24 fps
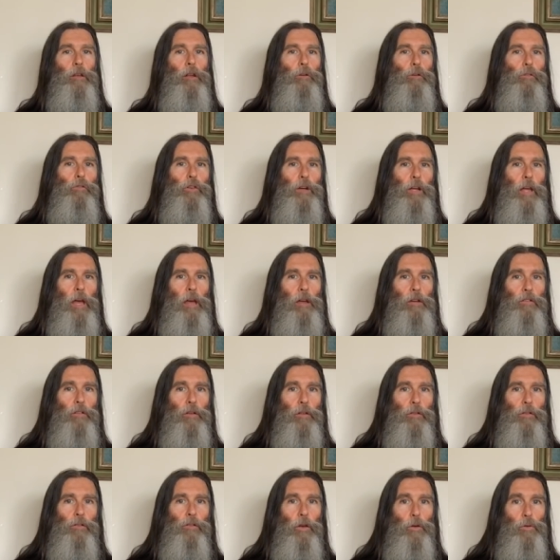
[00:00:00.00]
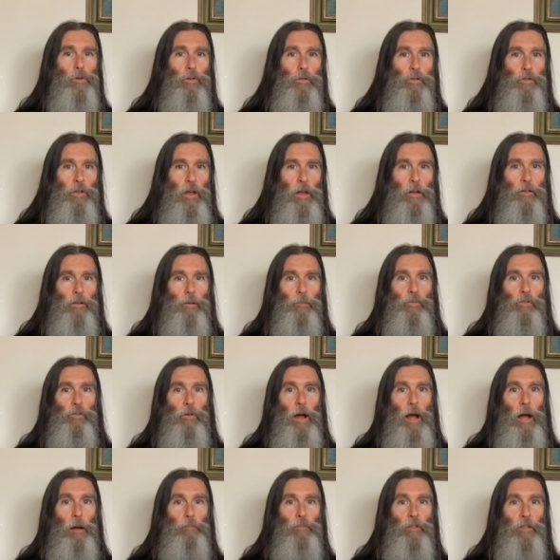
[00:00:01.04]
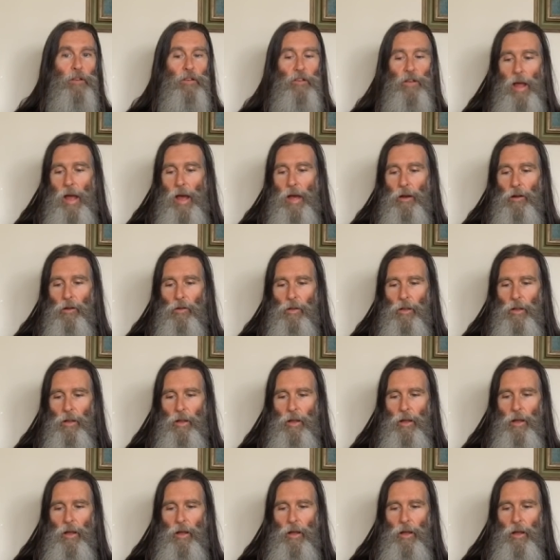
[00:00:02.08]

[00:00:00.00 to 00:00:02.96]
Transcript: notifications so you'll stay subscribed to the channel.